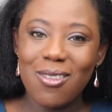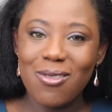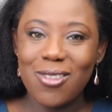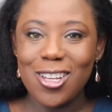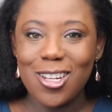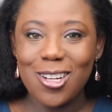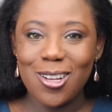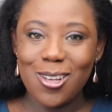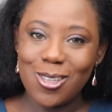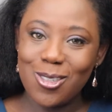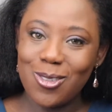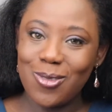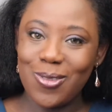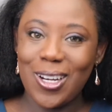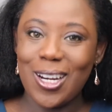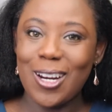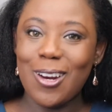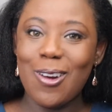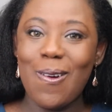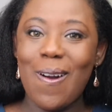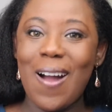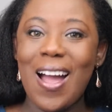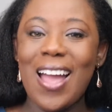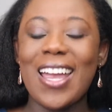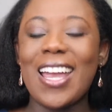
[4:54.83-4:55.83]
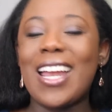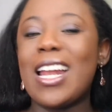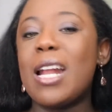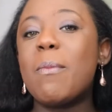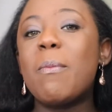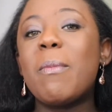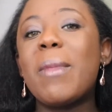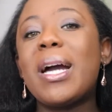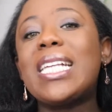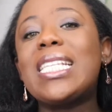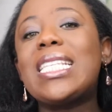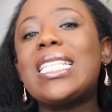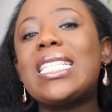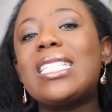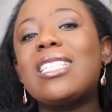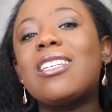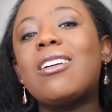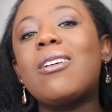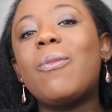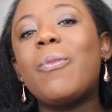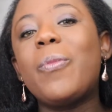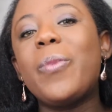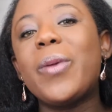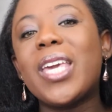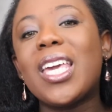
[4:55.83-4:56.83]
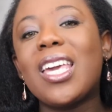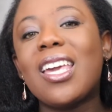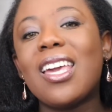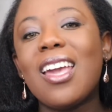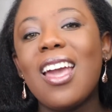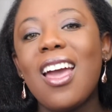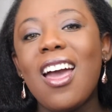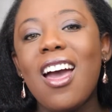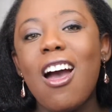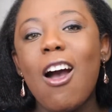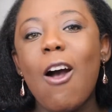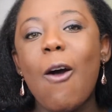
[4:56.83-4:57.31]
Even though it's very quiet, might still be